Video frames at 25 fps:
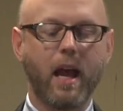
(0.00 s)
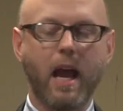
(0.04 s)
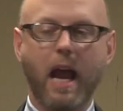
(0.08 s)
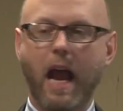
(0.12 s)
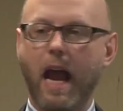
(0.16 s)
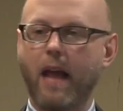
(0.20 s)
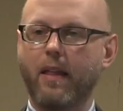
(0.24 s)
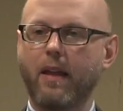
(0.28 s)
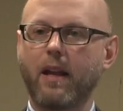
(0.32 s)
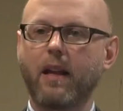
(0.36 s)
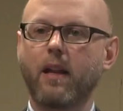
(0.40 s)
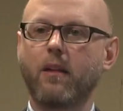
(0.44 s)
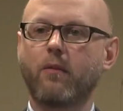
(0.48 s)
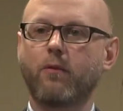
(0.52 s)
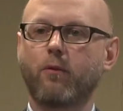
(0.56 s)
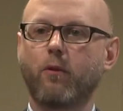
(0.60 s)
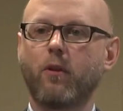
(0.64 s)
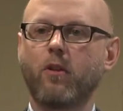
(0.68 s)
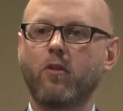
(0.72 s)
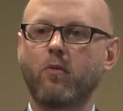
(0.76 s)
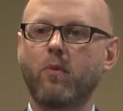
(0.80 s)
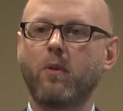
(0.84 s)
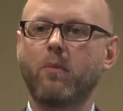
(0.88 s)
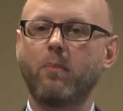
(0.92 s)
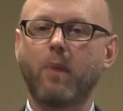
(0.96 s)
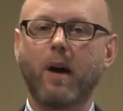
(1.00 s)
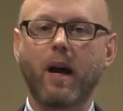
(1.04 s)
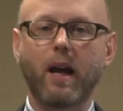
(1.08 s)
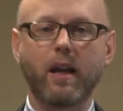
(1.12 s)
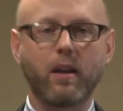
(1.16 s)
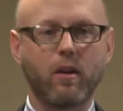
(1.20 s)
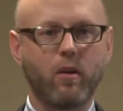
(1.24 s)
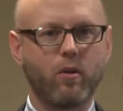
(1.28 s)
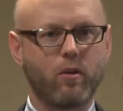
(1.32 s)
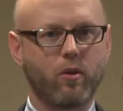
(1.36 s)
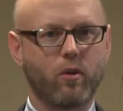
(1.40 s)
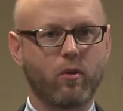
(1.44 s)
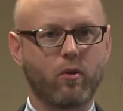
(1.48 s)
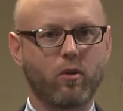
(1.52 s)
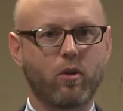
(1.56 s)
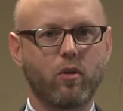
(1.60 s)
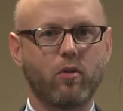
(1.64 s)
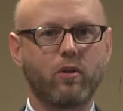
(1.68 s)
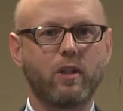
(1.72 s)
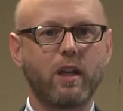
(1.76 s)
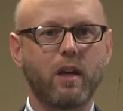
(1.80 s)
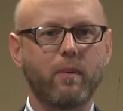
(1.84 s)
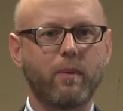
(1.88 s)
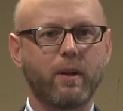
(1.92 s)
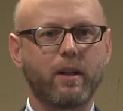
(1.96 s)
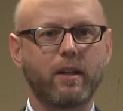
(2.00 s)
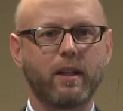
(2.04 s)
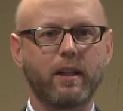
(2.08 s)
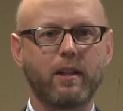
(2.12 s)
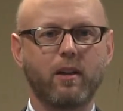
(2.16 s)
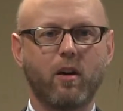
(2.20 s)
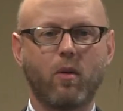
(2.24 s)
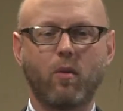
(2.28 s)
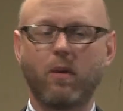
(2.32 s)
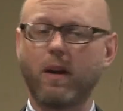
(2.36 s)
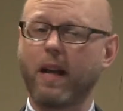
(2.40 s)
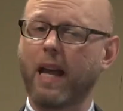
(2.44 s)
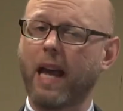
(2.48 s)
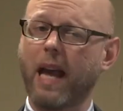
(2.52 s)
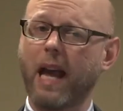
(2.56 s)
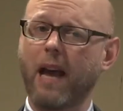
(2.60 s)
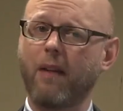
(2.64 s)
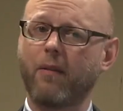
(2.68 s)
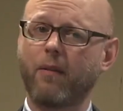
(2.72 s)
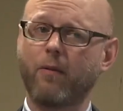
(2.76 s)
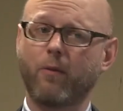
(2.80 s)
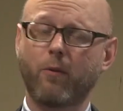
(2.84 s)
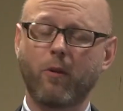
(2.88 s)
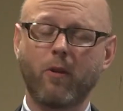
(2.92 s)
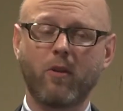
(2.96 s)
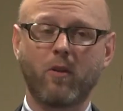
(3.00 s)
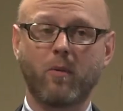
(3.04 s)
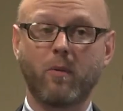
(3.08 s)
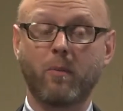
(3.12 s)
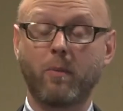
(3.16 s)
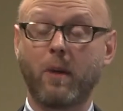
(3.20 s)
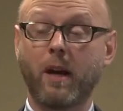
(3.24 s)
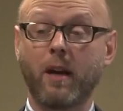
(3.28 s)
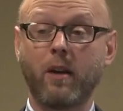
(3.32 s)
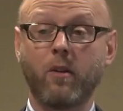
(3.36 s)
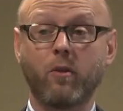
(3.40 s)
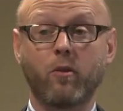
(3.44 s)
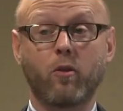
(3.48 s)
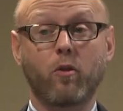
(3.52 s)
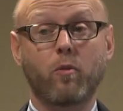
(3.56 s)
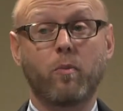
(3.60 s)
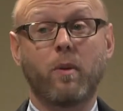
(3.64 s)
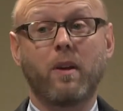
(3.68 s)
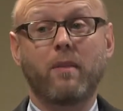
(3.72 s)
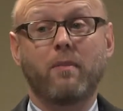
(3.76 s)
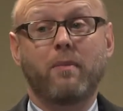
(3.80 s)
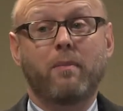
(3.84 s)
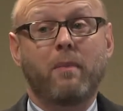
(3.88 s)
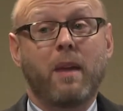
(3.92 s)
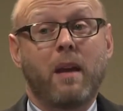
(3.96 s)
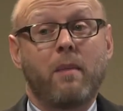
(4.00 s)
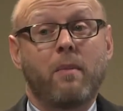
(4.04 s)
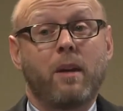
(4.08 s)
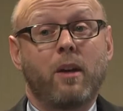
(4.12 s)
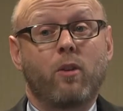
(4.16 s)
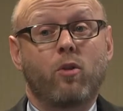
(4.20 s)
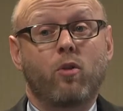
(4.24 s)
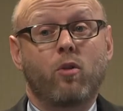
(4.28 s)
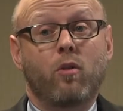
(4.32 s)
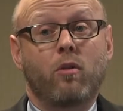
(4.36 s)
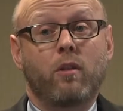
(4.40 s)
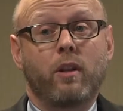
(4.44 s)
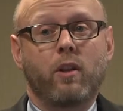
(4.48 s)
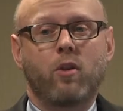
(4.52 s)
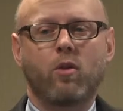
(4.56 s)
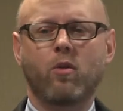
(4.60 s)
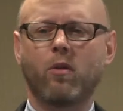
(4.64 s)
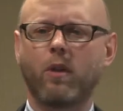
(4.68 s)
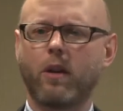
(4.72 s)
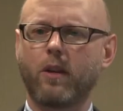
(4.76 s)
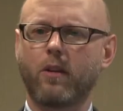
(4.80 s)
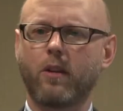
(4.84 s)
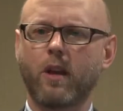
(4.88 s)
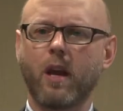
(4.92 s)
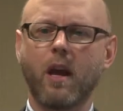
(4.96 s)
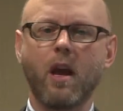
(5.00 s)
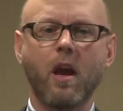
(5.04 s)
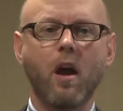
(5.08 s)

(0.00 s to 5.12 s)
And then infringement by users. You typically don't want to have infringement by users, but maybe it's your only choice.